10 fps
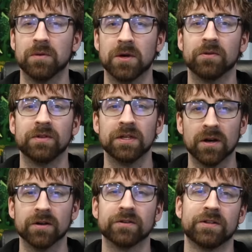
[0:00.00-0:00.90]
about the
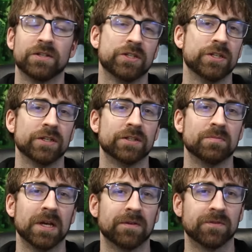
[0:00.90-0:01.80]
art that she needed
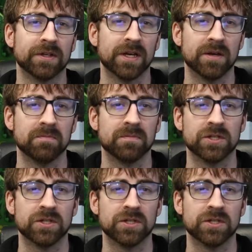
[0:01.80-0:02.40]
to make for the game.